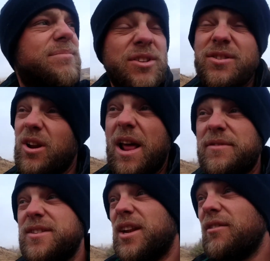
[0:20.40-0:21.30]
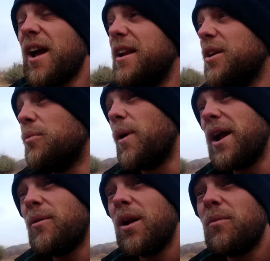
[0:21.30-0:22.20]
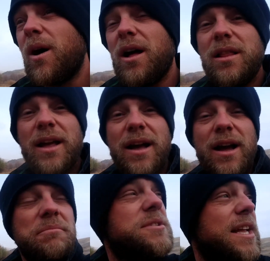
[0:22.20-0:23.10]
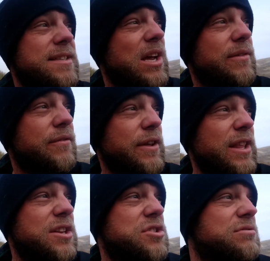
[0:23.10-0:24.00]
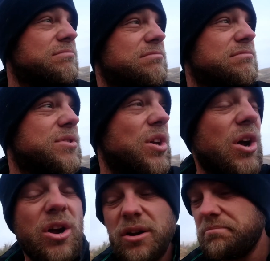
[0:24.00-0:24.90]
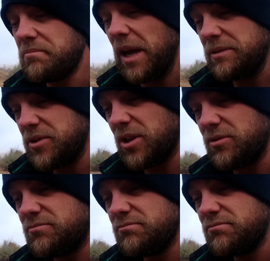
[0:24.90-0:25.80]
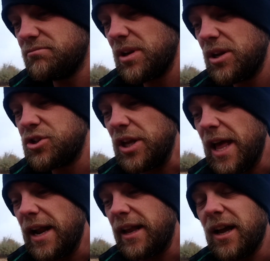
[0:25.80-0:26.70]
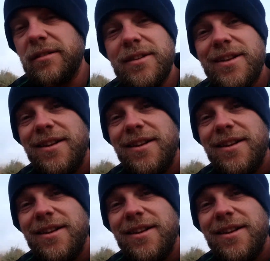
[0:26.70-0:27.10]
just gonna have to sit around here and wait quite a while. I'm just outside of a village, so just gonna chill out here.